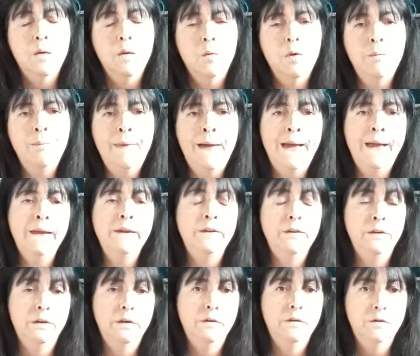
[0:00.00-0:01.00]
well, my
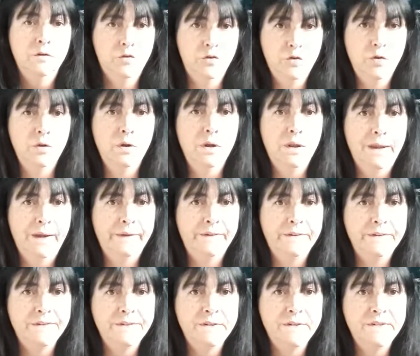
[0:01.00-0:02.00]
sugar
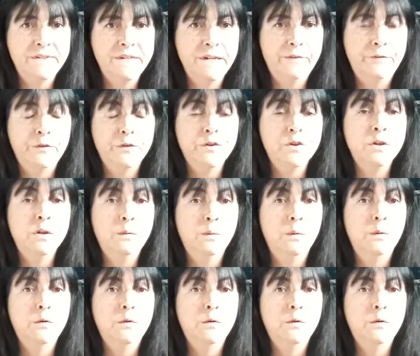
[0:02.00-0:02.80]
gliders didn't eat for 2